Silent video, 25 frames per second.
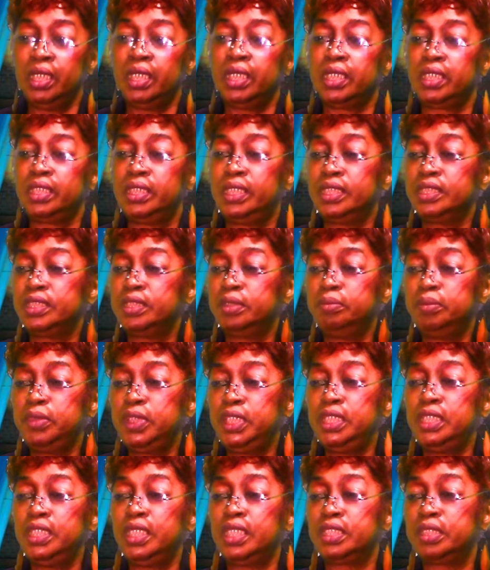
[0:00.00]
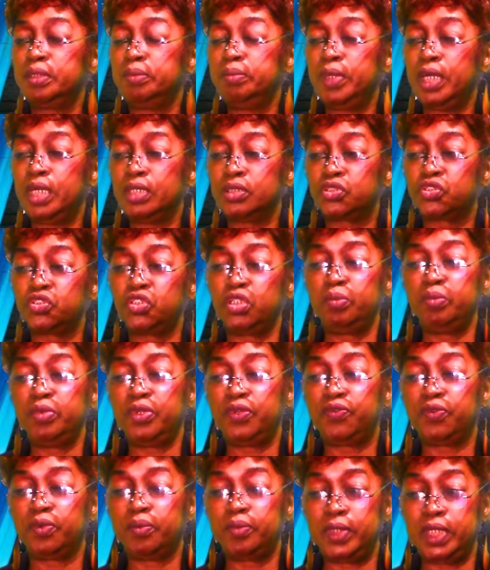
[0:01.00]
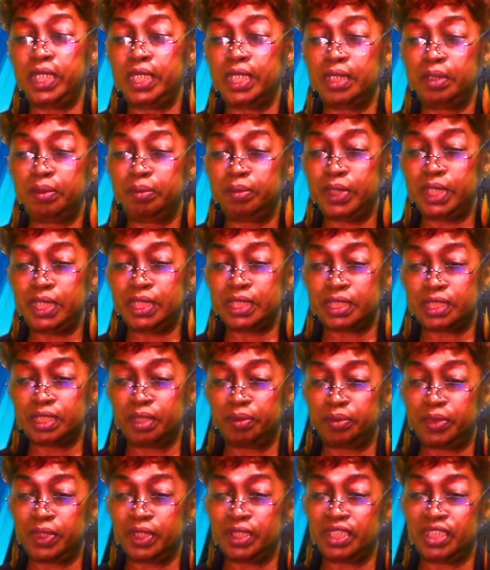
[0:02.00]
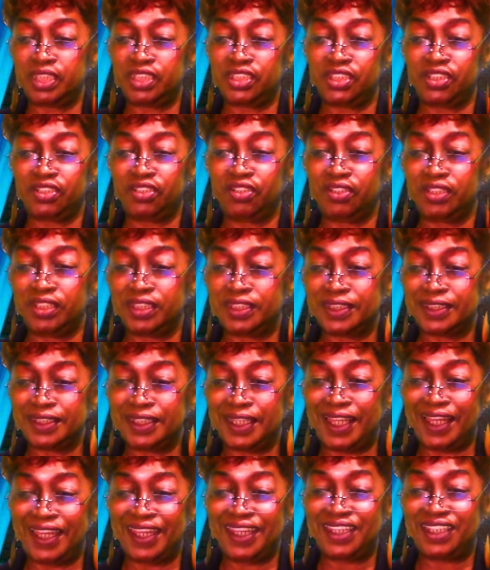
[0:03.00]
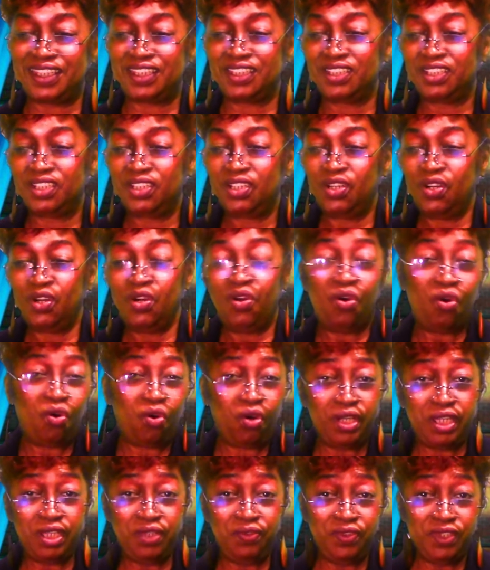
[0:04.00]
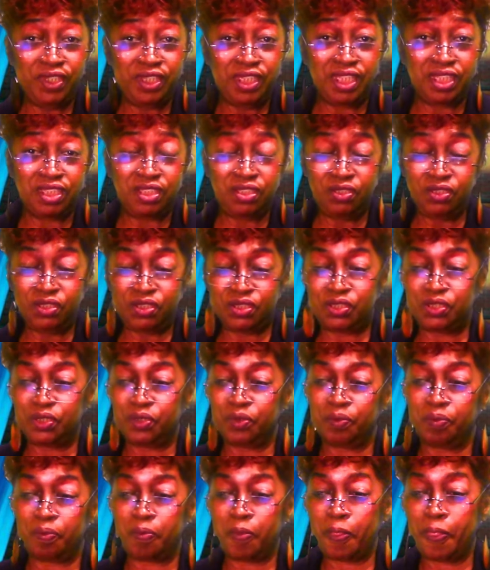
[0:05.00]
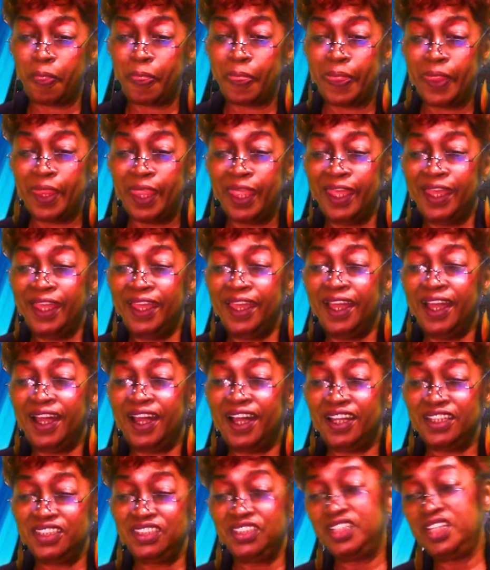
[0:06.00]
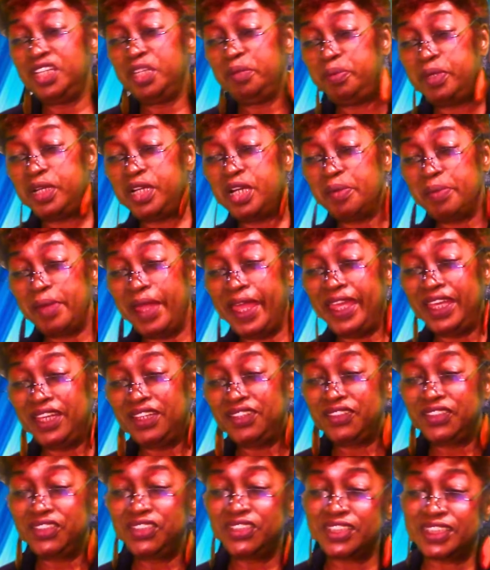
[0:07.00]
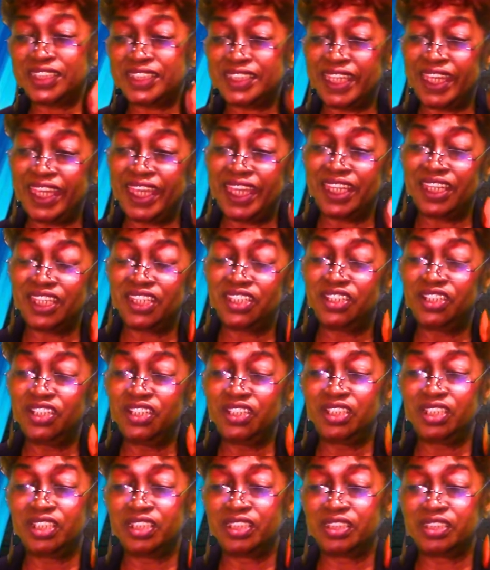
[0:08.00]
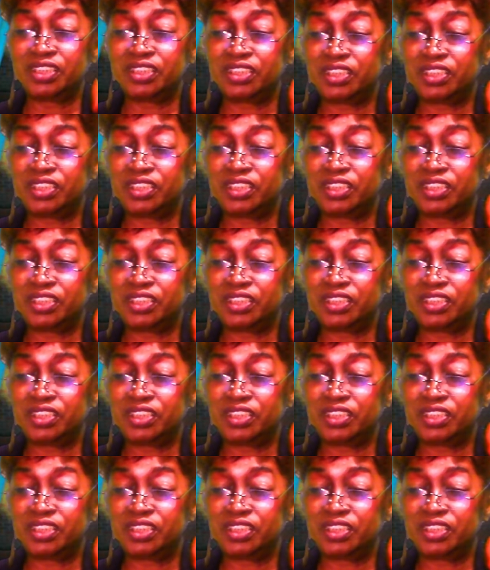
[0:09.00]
It doesn't mean that the maltreatment from the enemy is something that you're going to like or even get used to. You're going to become angry or sad, and you're gonna